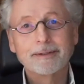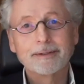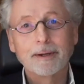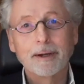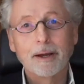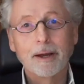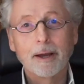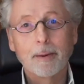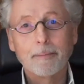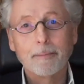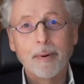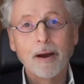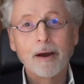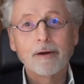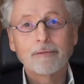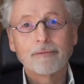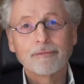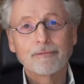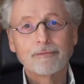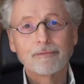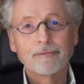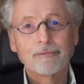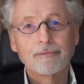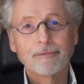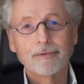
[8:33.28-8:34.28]

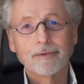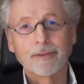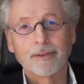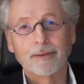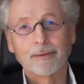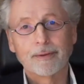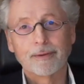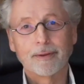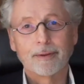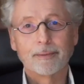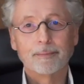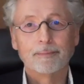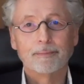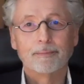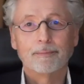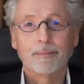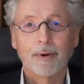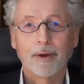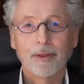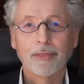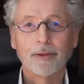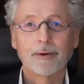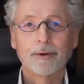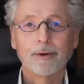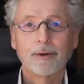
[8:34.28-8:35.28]
above
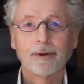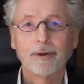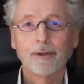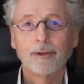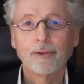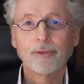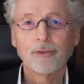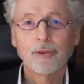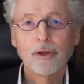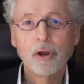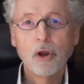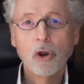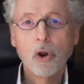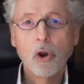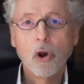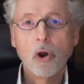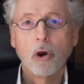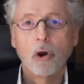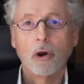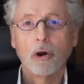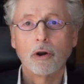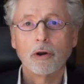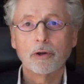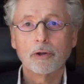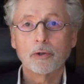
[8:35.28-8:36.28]
Mother Earth,
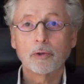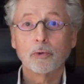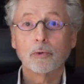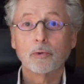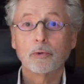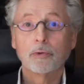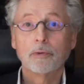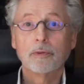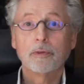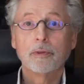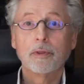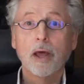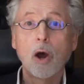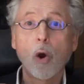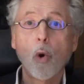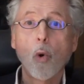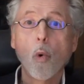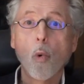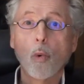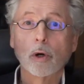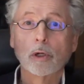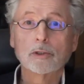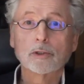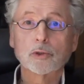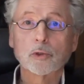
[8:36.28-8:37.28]
or you know
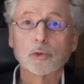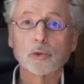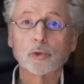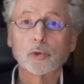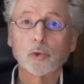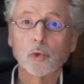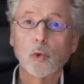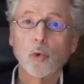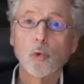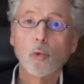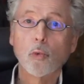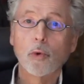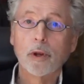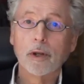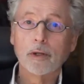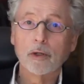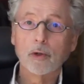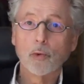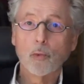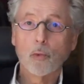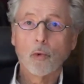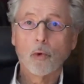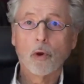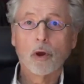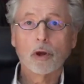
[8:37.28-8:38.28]
what to do when you
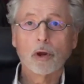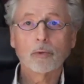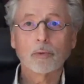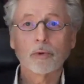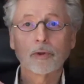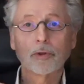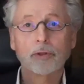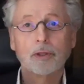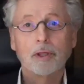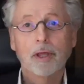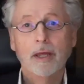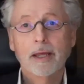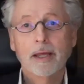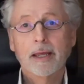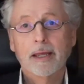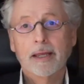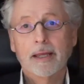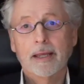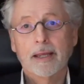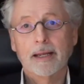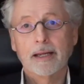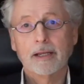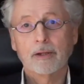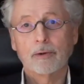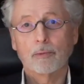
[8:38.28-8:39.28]
work with
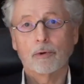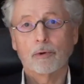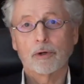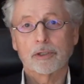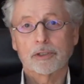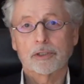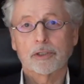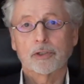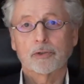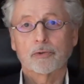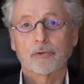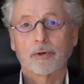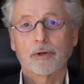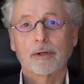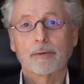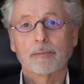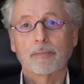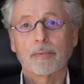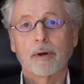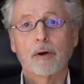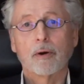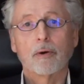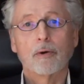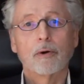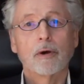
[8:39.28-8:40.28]
healing voices
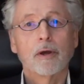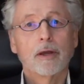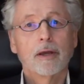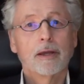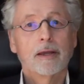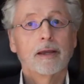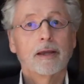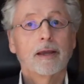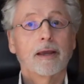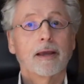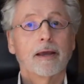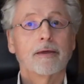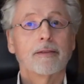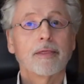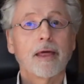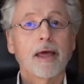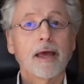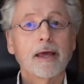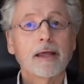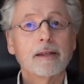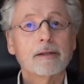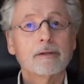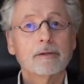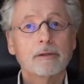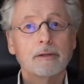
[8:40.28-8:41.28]
rainbow,
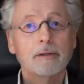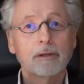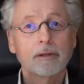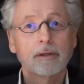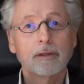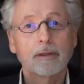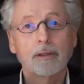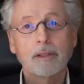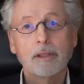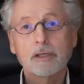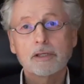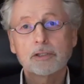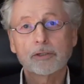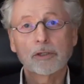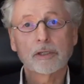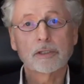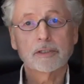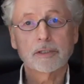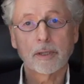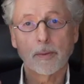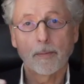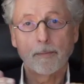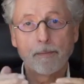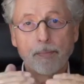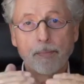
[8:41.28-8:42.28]
then this is
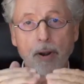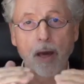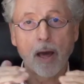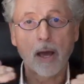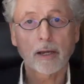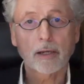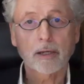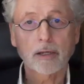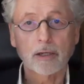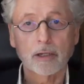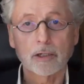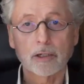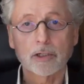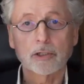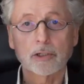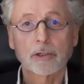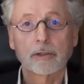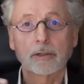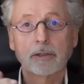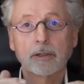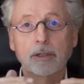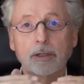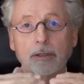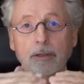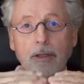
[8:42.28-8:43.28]
a blockage
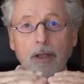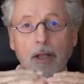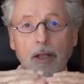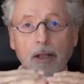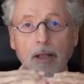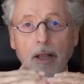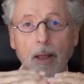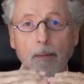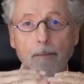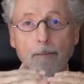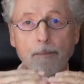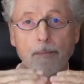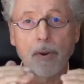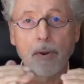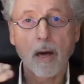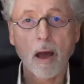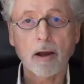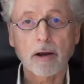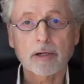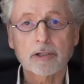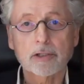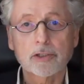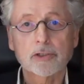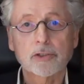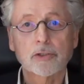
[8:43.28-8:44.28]
that
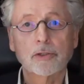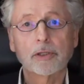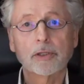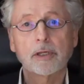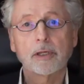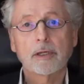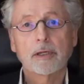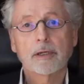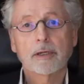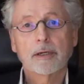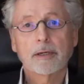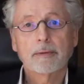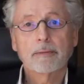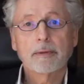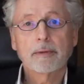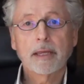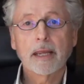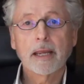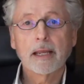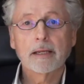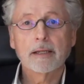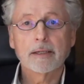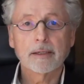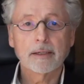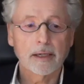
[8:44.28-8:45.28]
blocks the
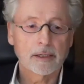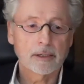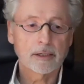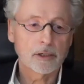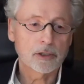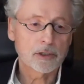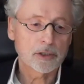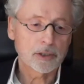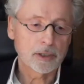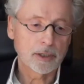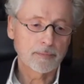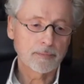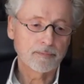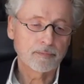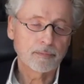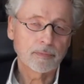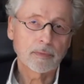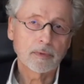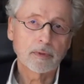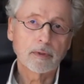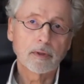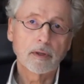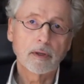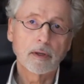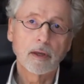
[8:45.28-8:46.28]
healing energy.
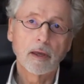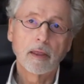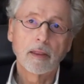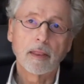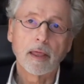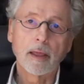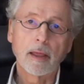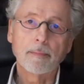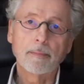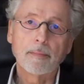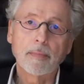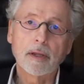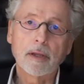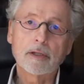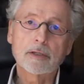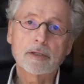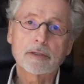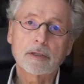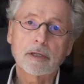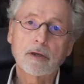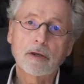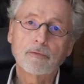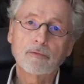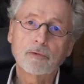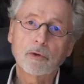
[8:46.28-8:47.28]
That means
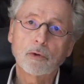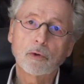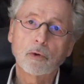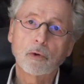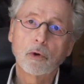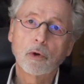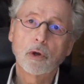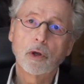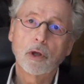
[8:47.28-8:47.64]
if you